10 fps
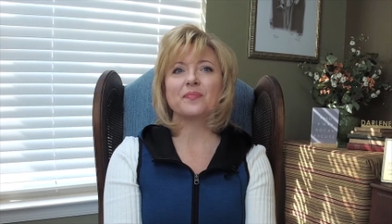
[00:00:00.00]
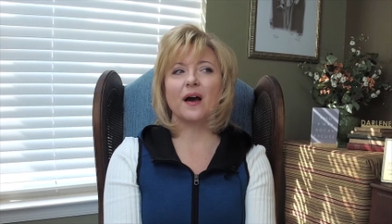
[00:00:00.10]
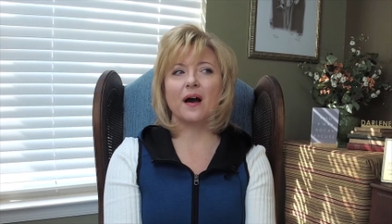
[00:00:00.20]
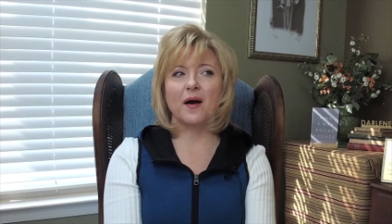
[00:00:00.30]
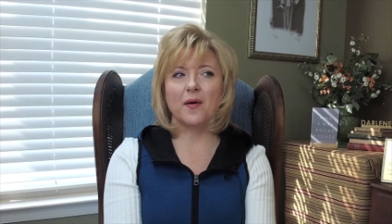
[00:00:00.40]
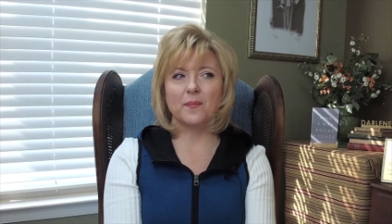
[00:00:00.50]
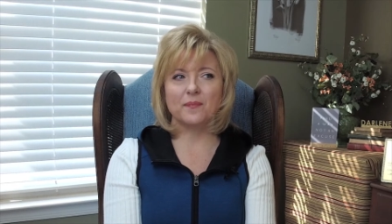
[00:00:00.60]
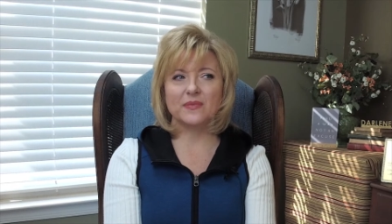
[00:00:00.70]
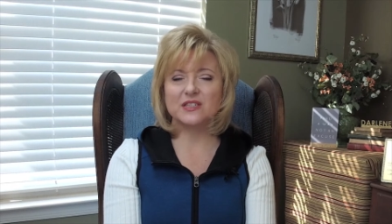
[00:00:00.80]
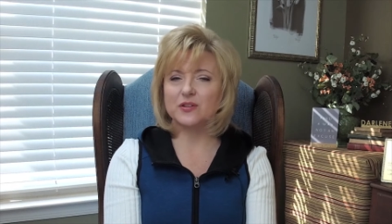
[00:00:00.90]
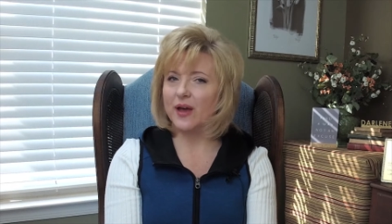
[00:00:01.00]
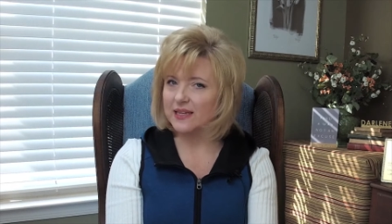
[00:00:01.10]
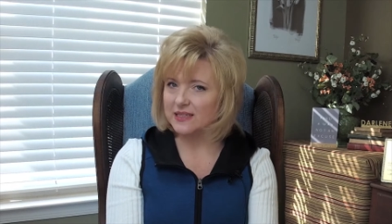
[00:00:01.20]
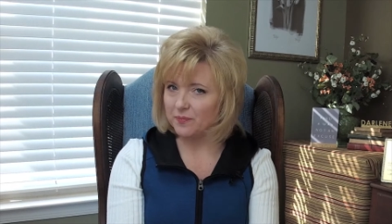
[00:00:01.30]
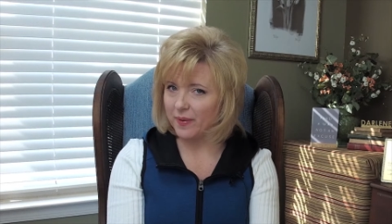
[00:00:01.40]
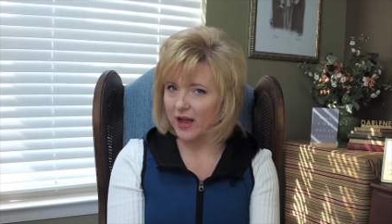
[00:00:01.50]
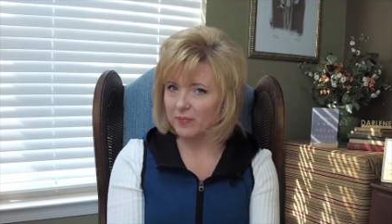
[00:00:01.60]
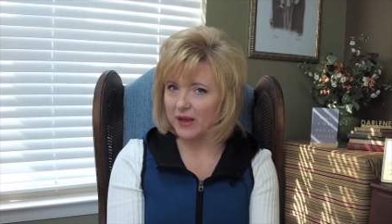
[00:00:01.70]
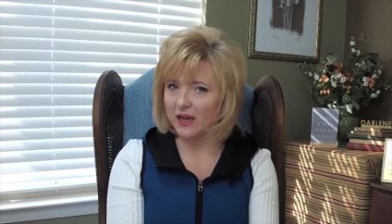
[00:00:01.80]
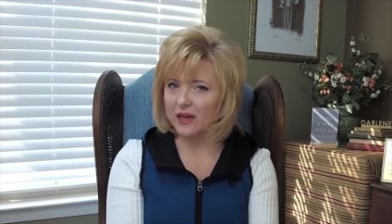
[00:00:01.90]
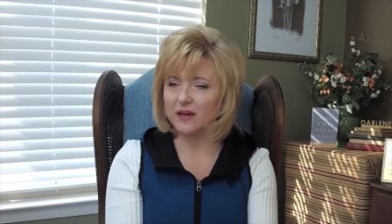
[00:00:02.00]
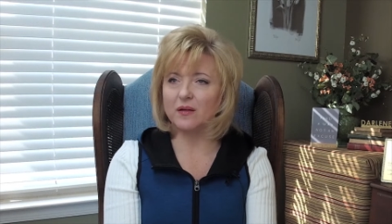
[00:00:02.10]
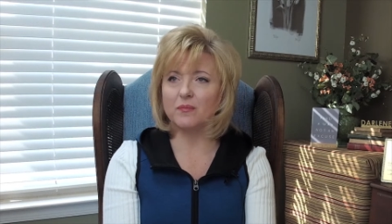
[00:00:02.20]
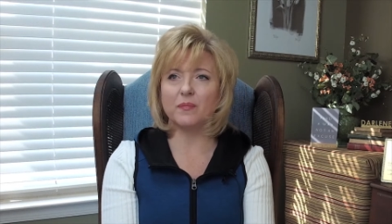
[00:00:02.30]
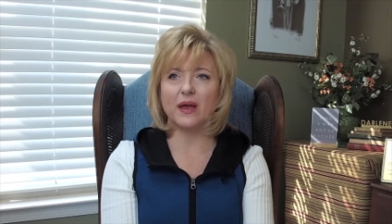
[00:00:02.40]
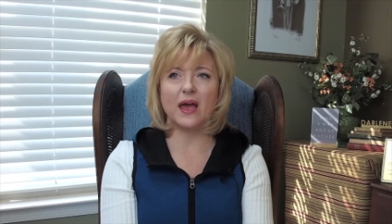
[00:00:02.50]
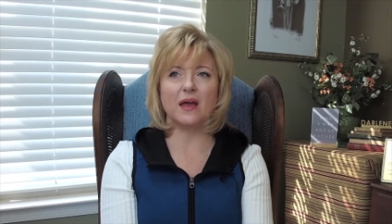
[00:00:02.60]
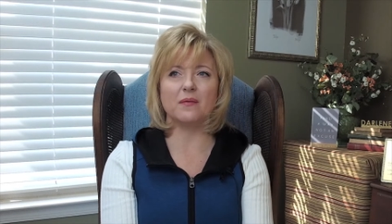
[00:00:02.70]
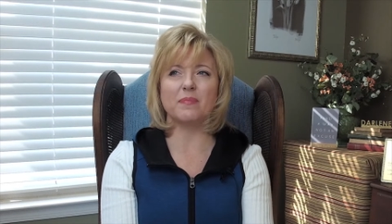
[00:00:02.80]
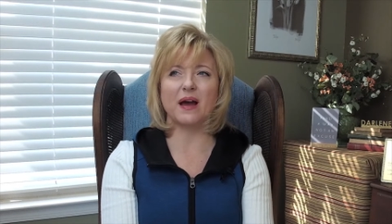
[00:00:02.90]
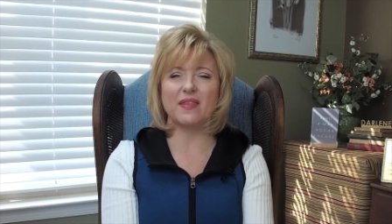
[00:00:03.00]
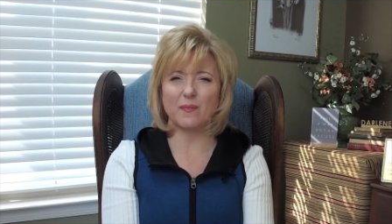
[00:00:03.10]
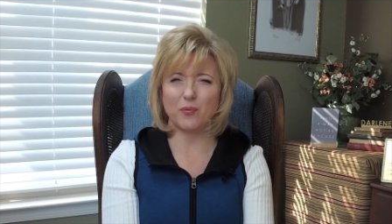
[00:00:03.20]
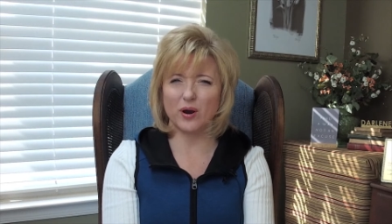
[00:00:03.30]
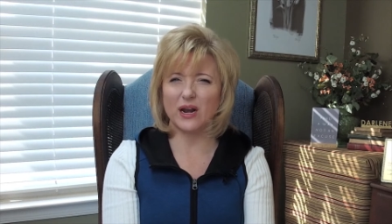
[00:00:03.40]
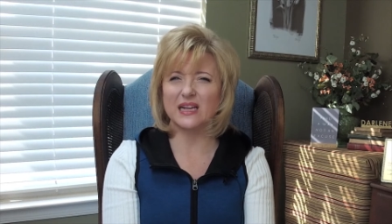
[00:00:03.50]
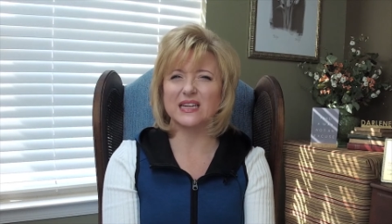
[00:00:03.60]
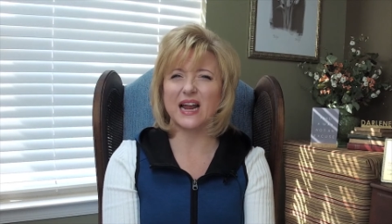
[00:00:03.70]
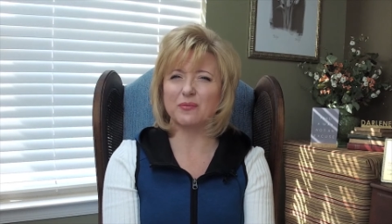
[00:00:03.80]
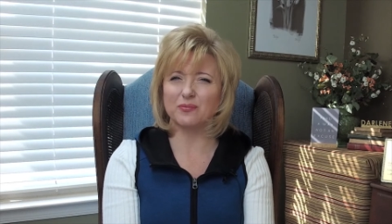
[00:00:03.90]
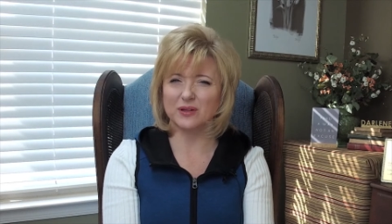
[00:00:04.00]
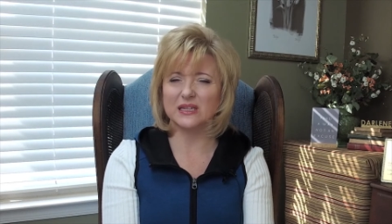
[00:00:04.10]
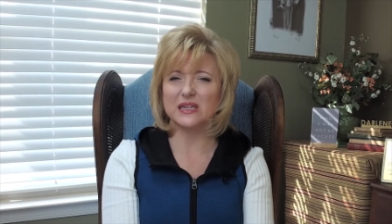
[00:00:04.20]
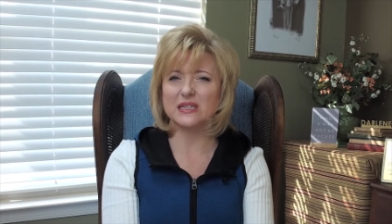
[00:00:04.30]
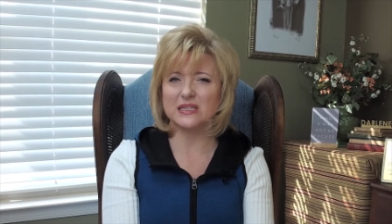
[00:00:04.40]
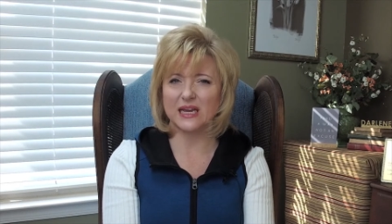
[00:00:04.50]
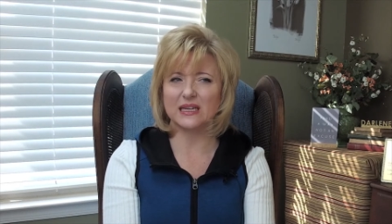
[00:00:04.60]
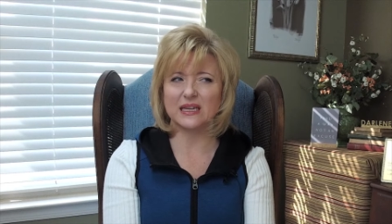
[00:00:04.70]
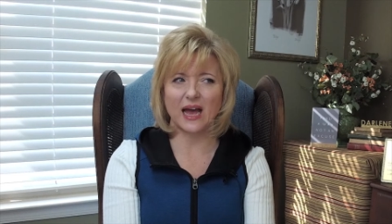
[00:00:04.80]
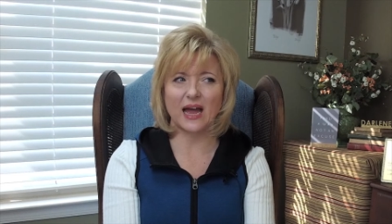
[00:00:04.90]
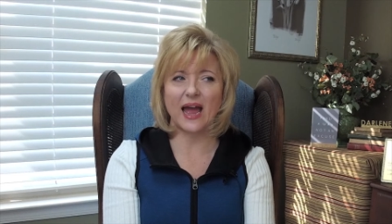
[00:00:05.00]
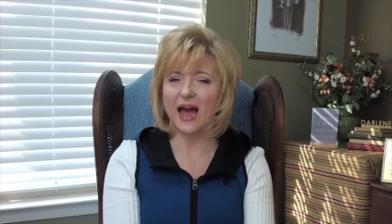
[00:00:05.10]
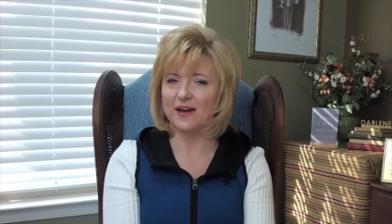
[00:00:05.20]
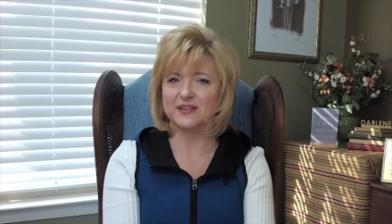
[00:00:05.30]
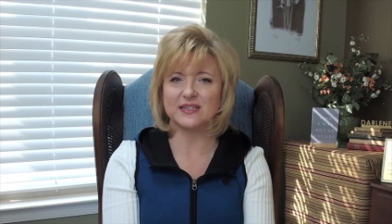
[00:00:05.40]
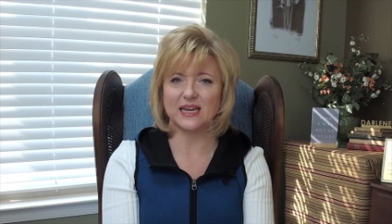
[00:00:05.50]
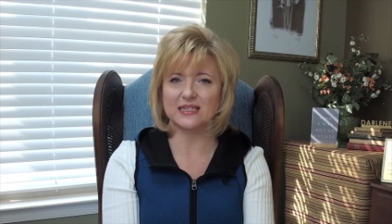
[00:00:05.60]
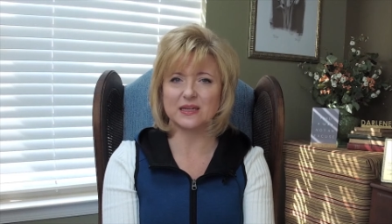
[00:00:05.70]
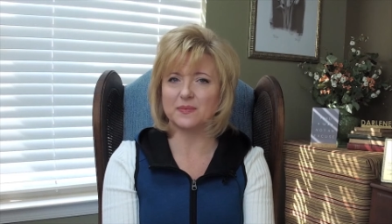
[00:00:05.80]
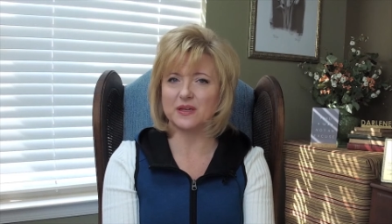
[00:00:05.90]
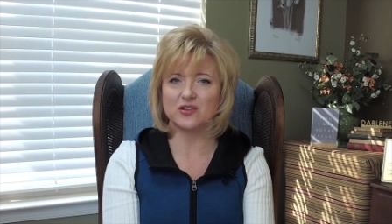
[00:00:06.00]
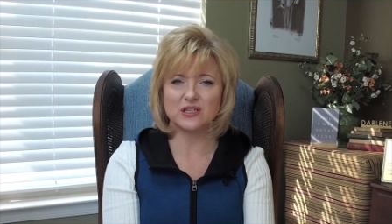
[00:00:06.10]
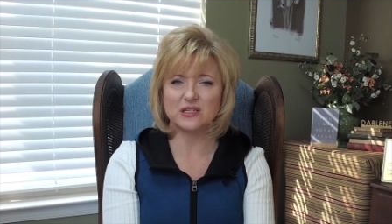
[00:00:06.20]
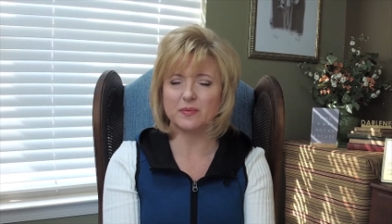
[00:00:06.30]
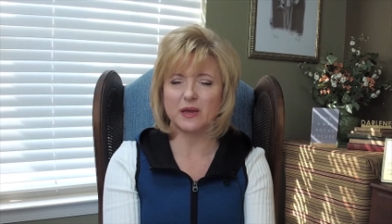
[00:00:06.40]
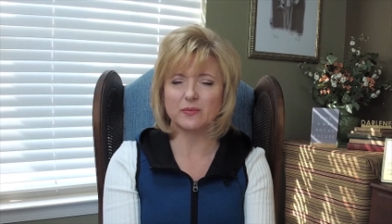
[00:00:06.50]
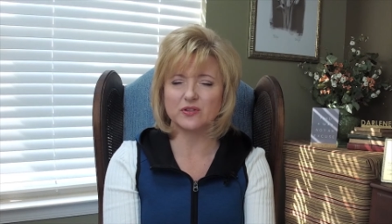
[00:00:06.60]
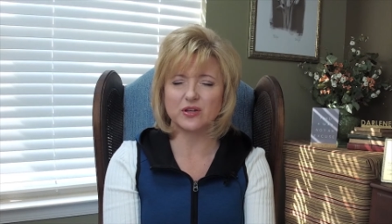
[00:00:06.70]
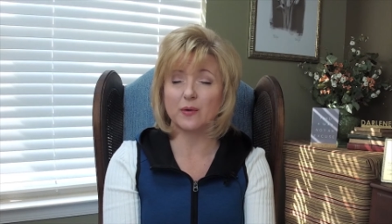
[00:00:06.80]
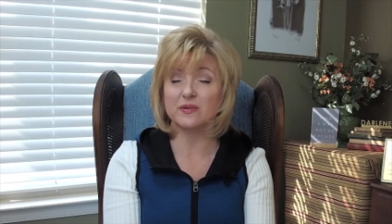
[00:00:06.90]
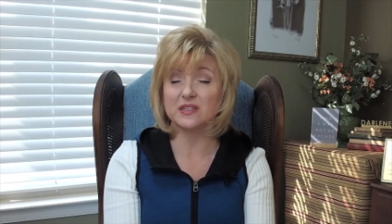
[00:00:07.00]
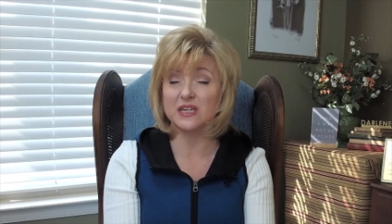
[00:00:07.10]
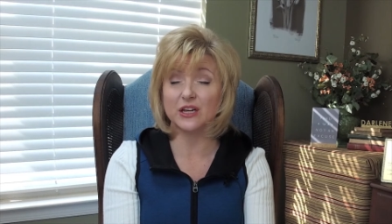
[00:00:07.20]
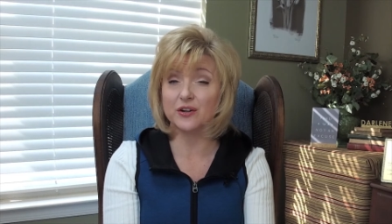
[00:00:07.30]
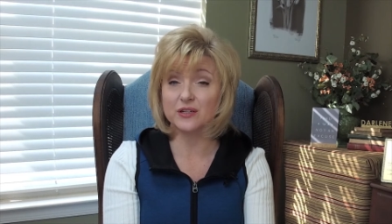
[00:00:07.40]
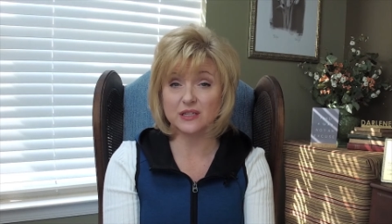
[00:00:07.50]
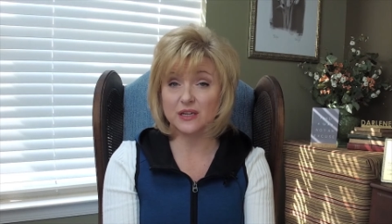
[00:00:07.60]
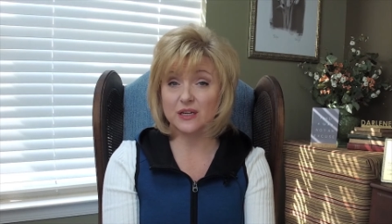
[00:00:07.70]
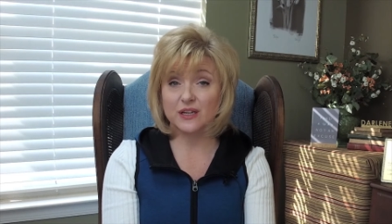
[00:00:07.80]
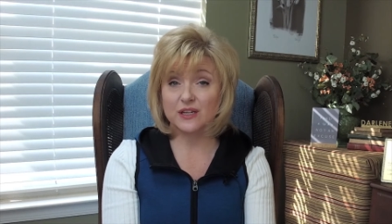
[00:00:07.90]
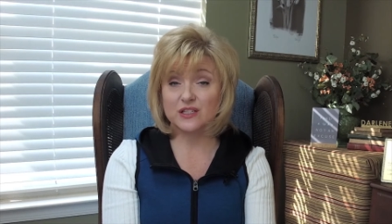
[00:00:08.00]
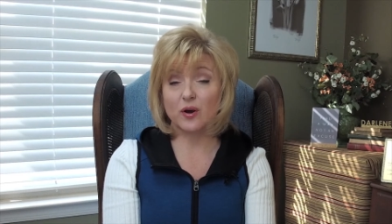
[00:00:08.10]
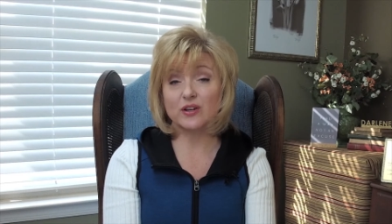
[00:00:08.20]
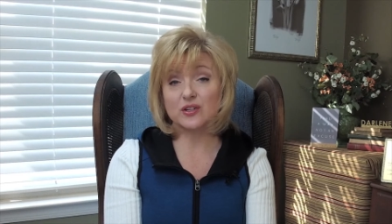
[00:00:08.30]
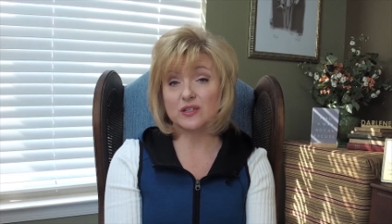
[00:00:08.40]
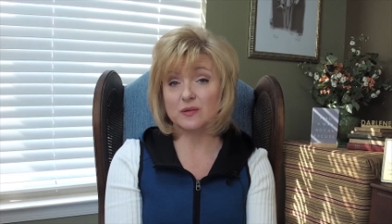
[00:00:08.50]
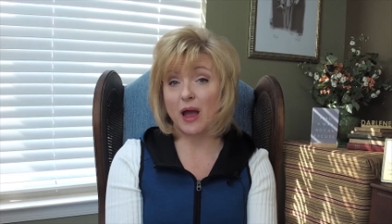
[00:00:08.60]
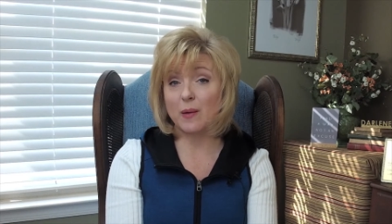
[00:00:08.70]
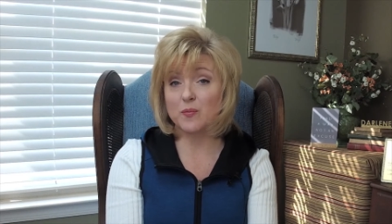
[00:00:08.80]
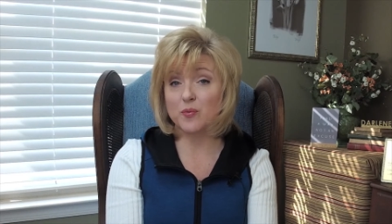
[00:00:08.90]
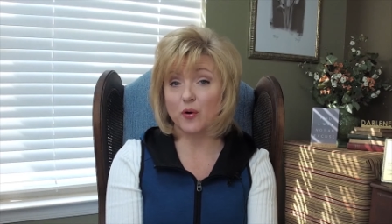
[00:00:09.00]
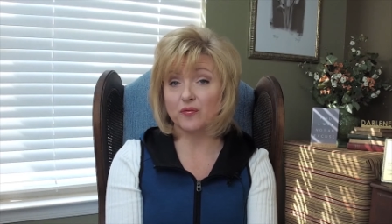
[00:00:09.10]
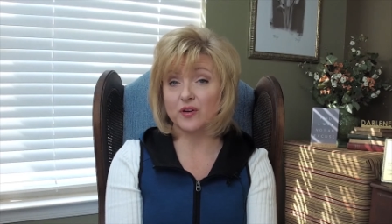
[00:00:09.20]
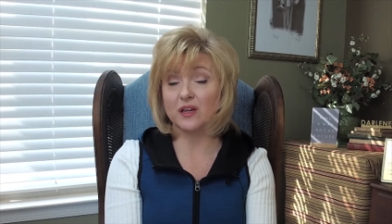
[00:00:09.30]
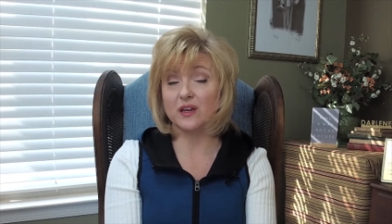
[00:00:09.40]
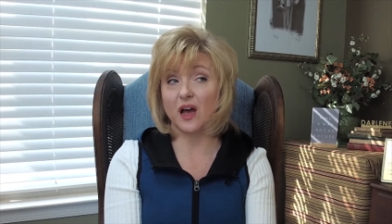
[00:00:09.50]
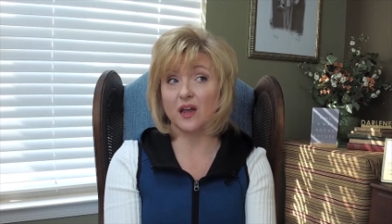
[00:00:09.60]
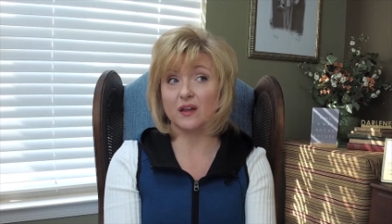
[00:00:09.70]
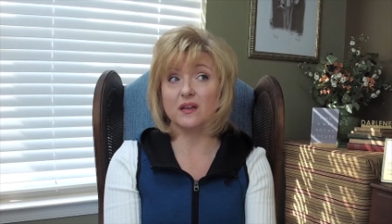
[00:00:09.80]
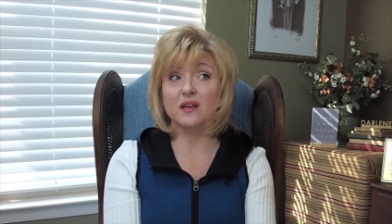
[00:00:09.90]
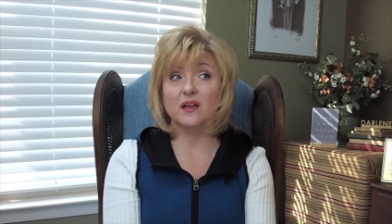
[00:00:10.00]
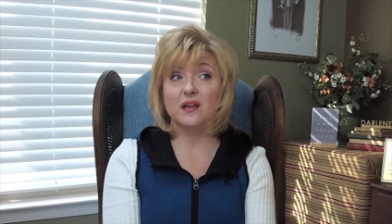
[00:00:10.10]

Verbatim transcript: Um, still had some back pain. And by that point I said, I really need to take, I have to take something just to be able to, I was in tears. So I took some ibuprofen on a,